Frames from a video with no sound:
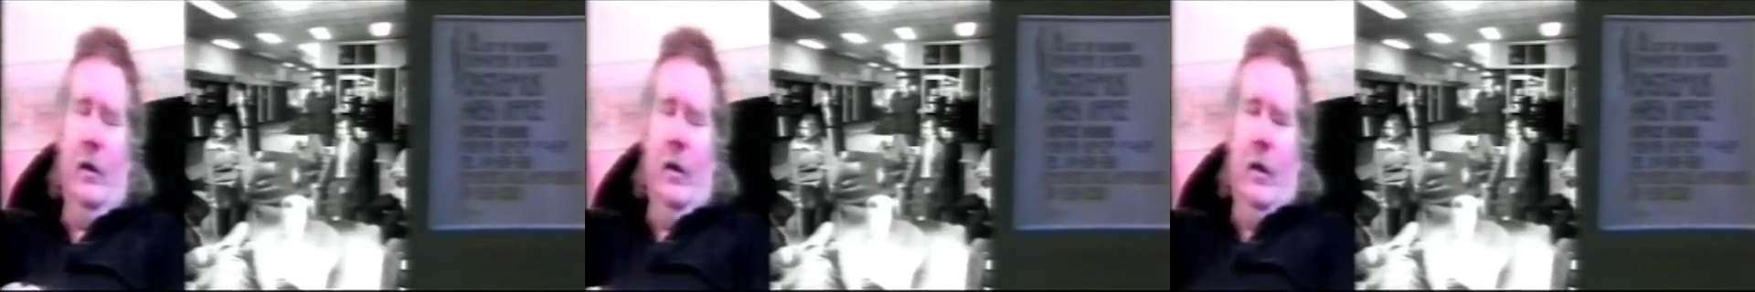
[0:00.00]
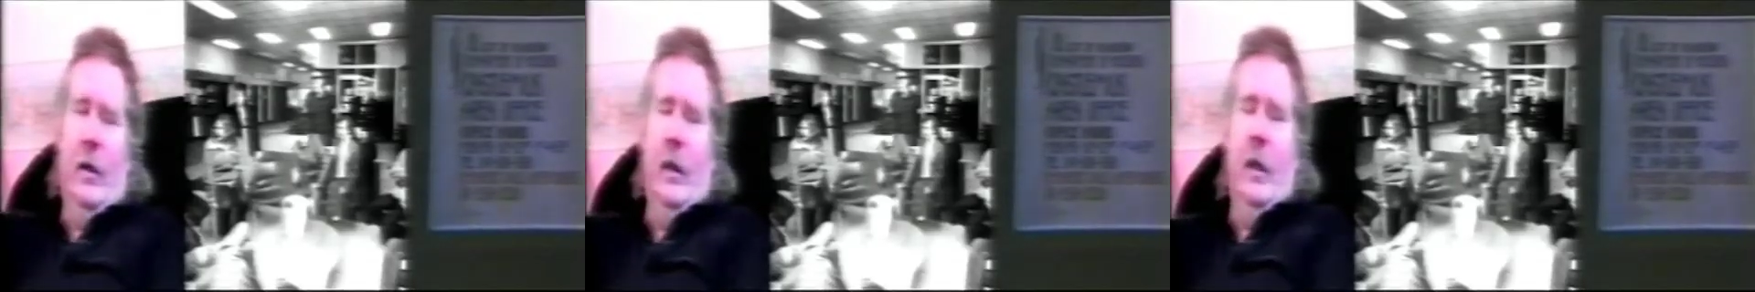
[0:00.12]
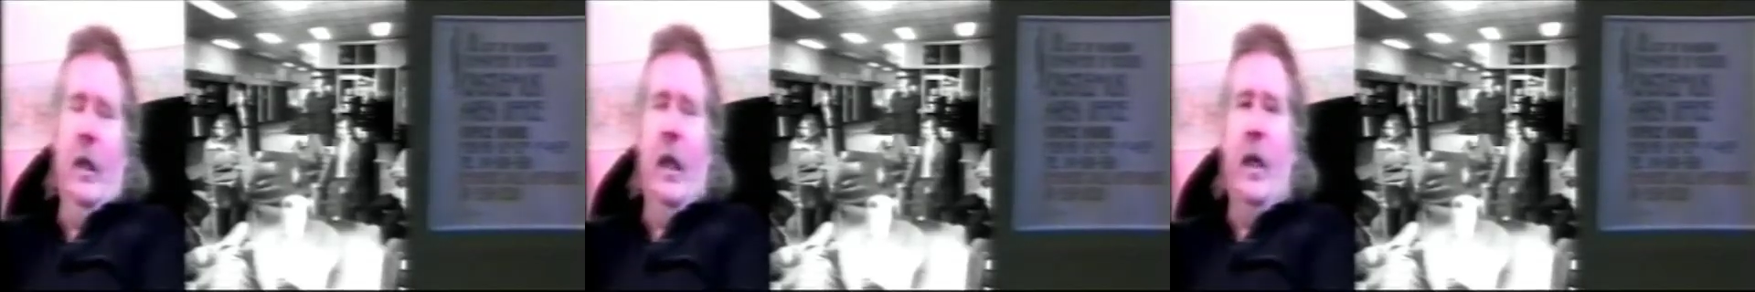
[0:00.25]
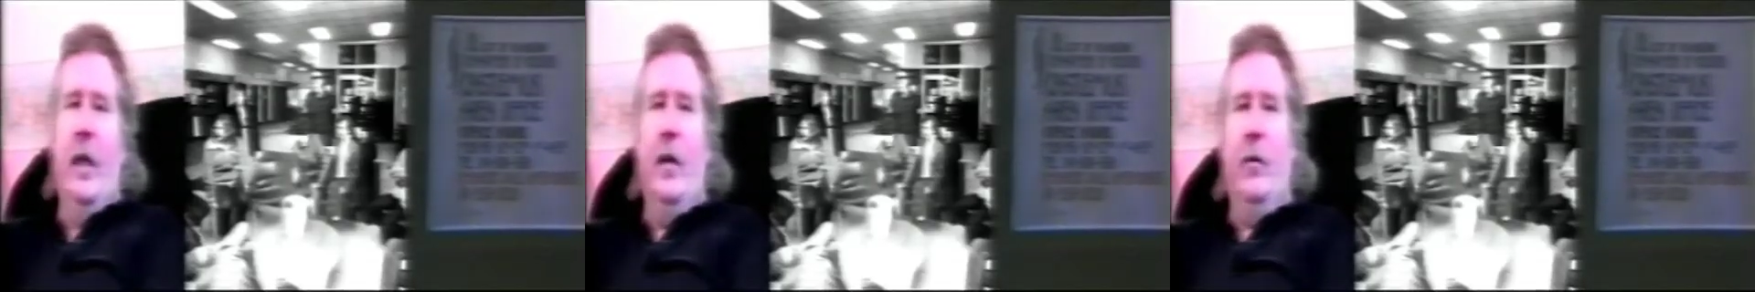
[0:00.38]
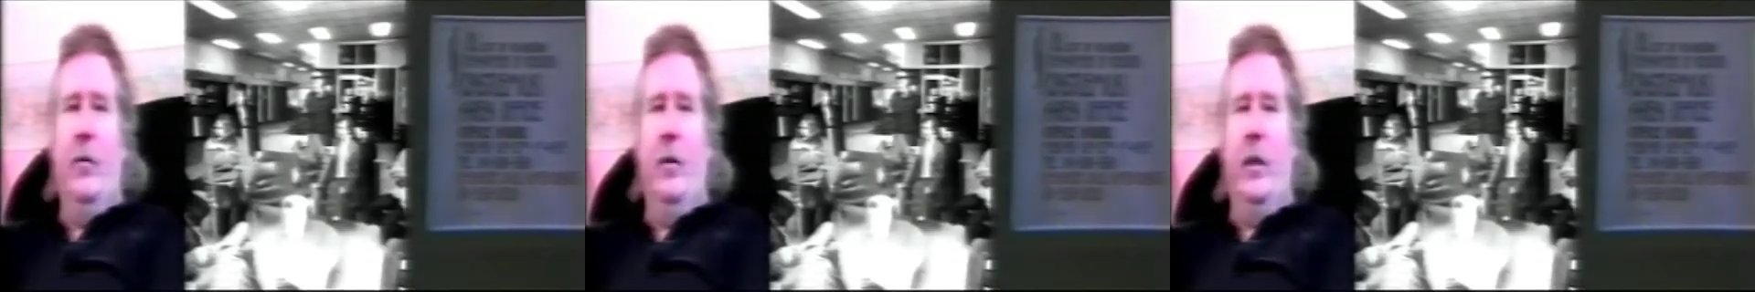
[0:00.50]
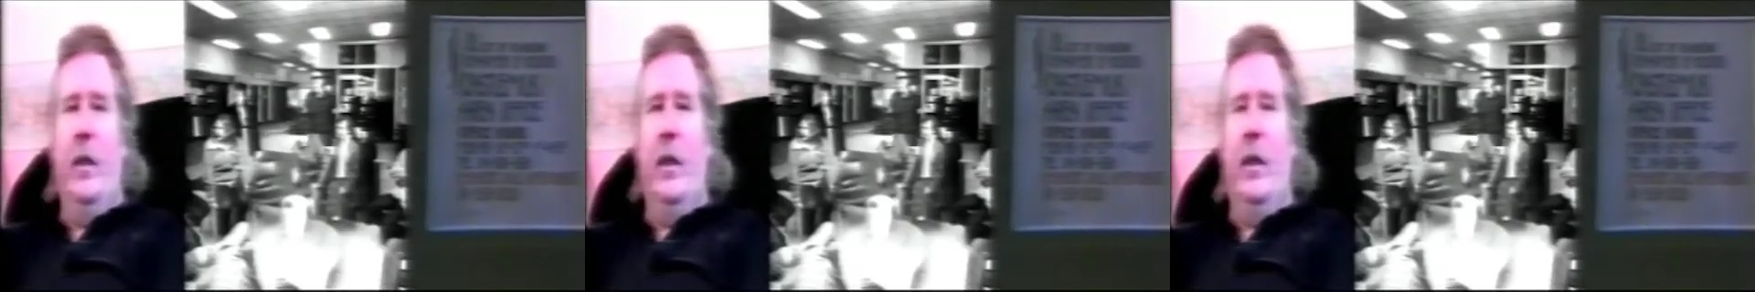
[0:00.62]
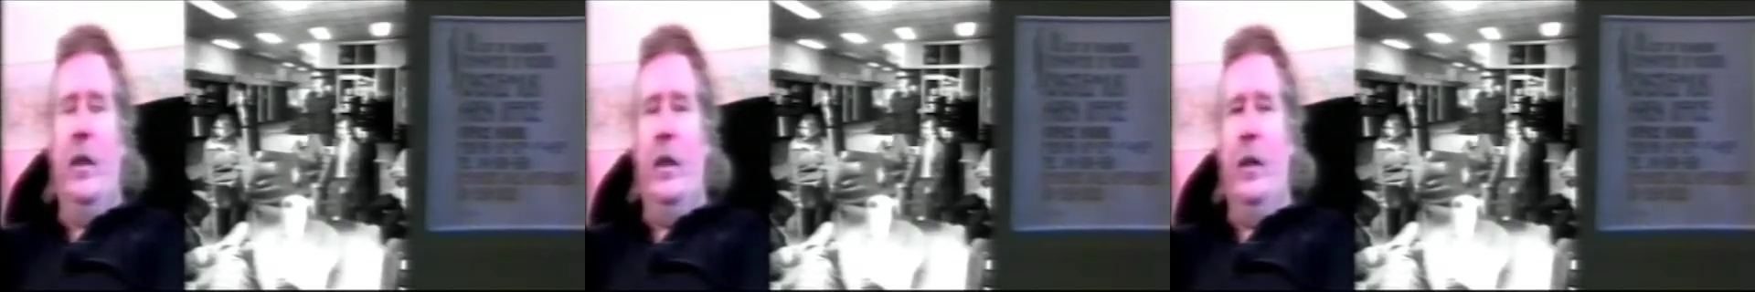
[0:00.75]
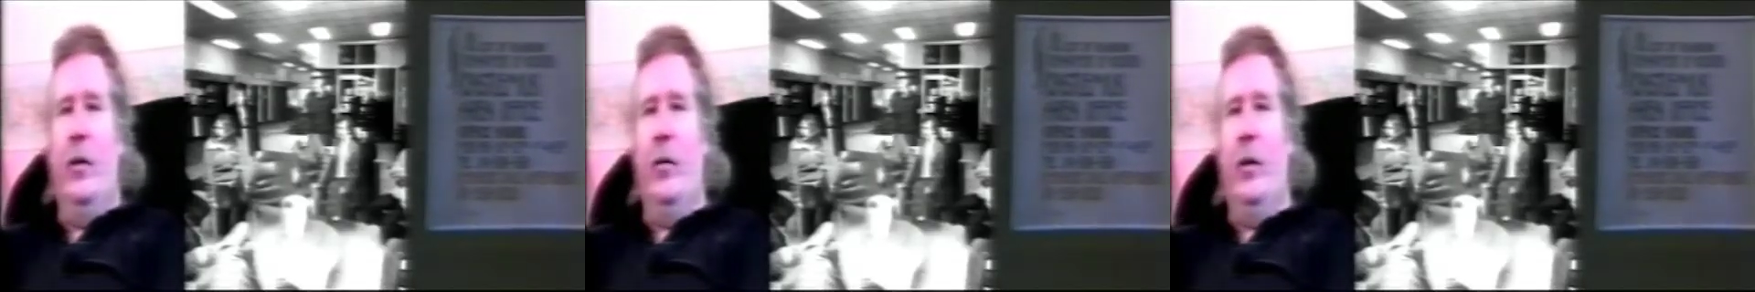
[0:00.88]
night
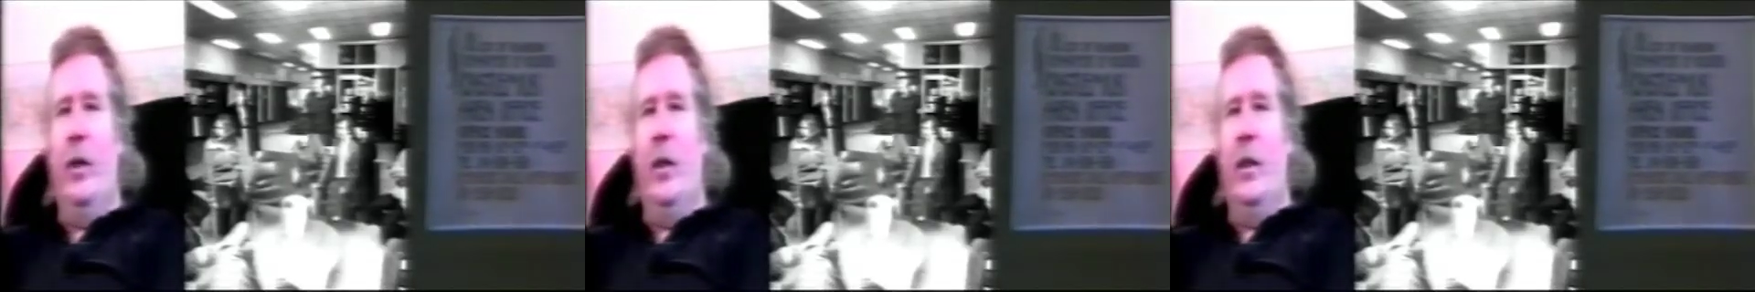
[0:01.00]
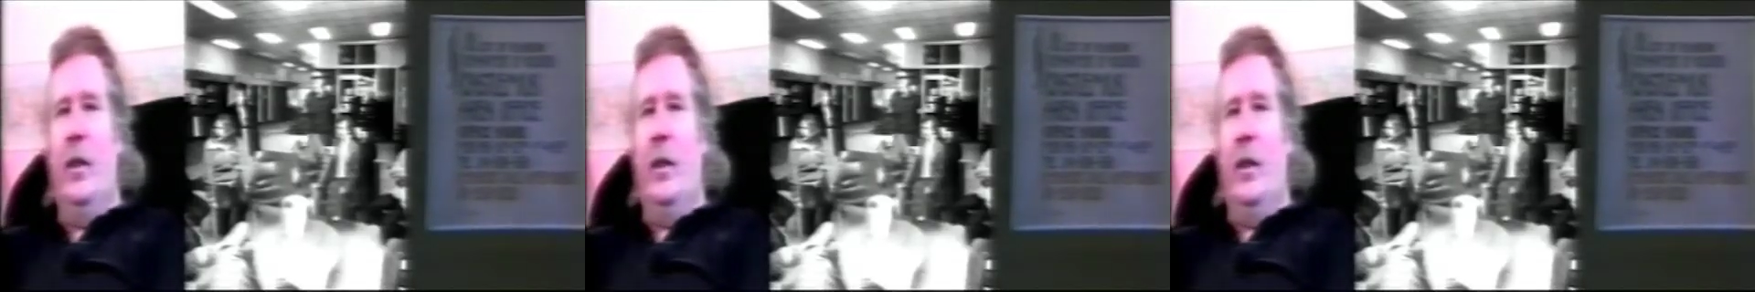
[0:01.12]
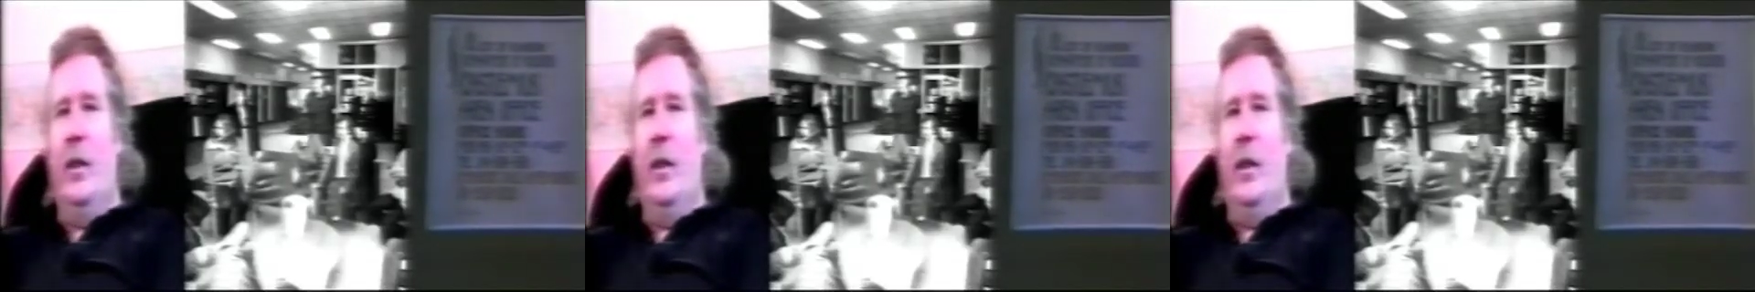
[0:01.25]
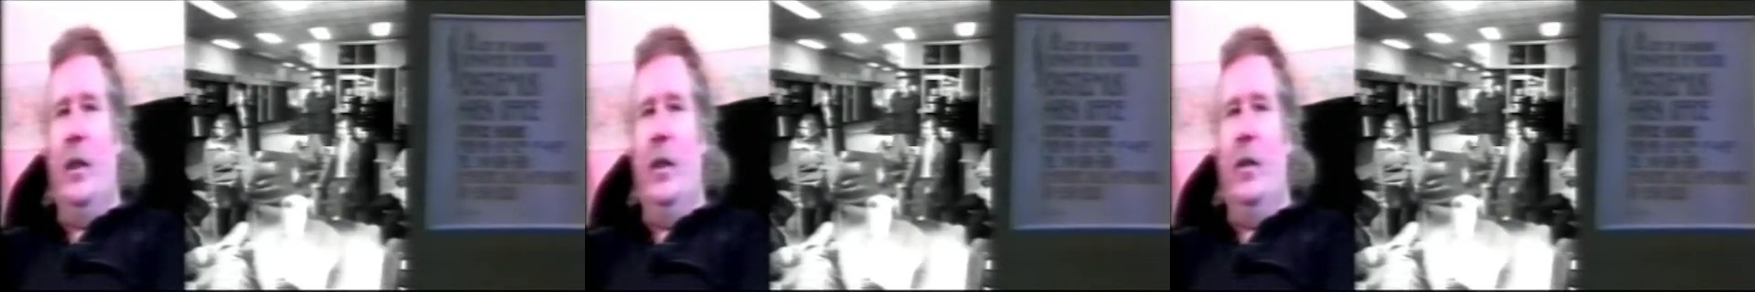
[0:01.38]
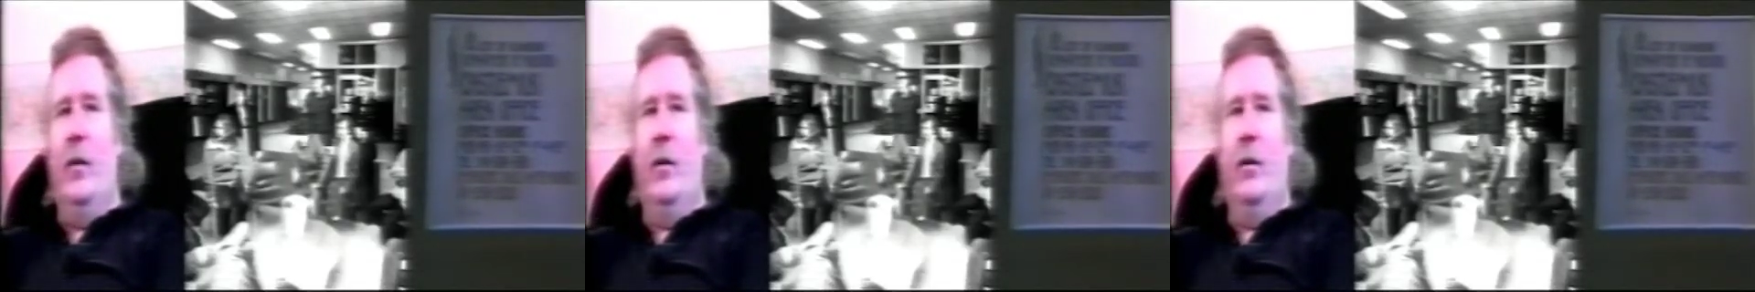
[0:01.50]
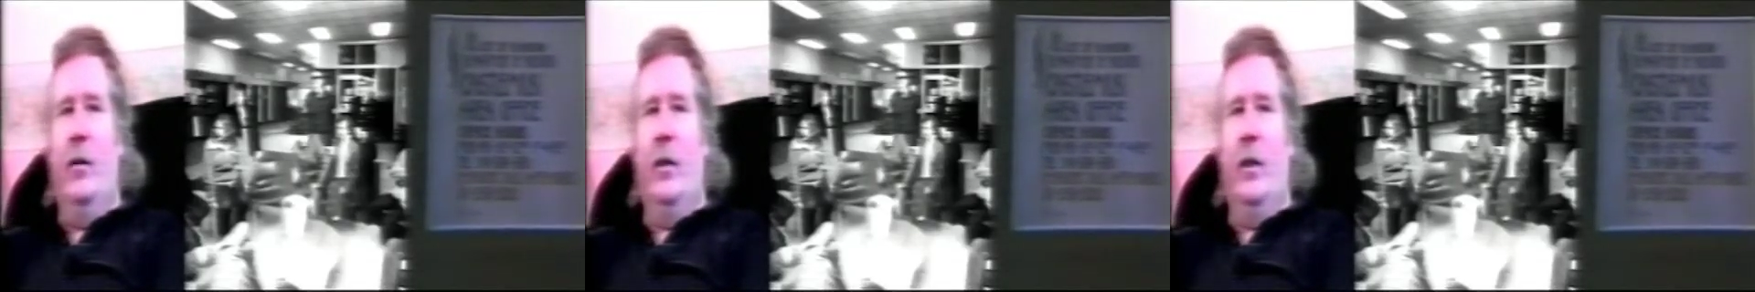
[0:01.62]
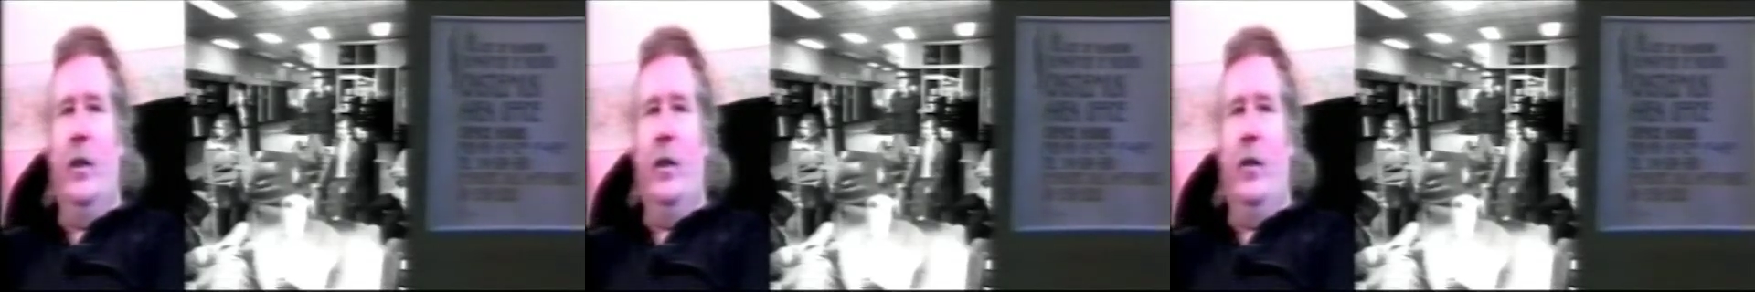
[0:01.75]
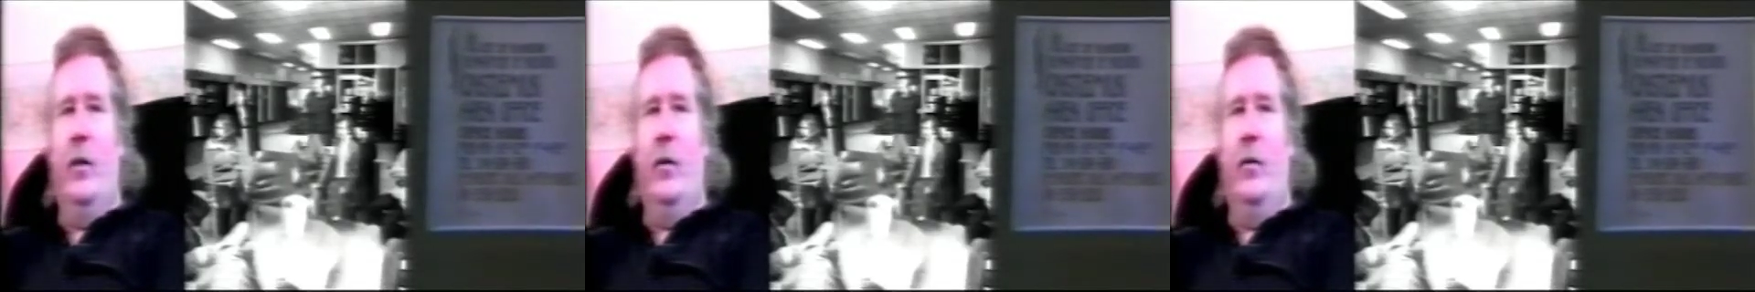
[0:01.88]
when they wanted to close
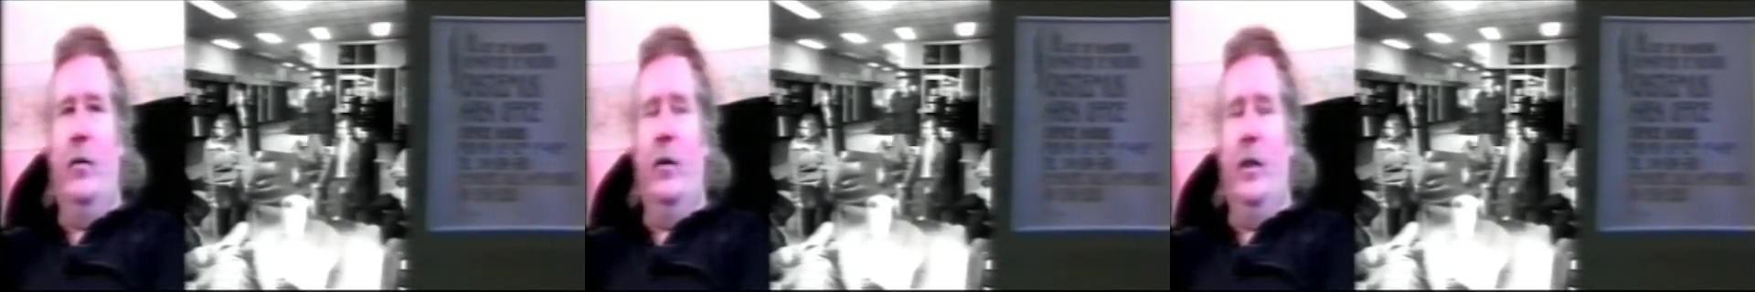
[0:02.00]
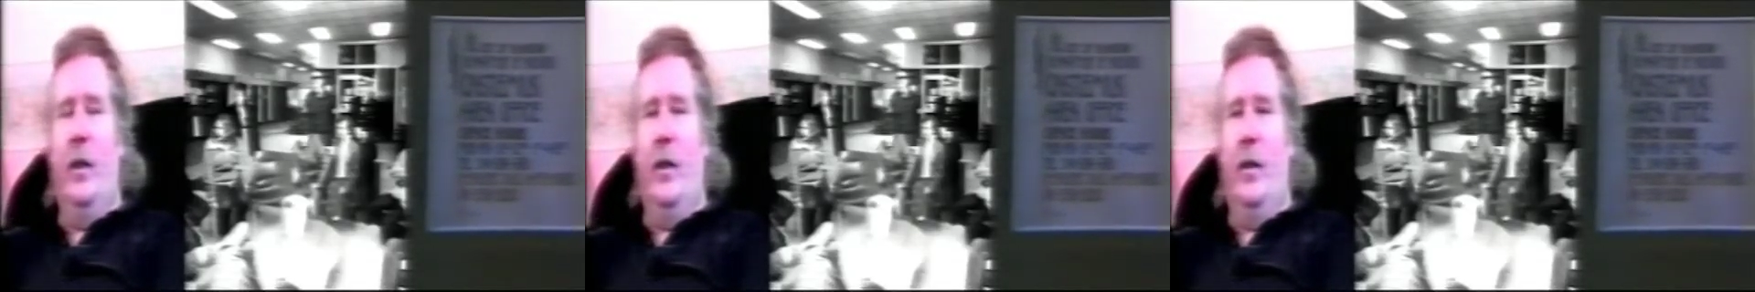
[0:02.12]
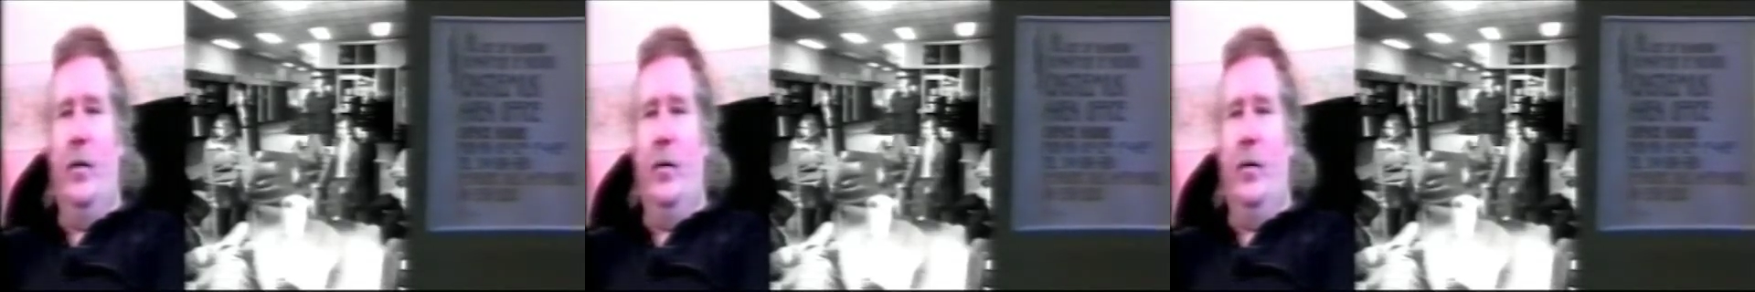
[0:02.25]
the office,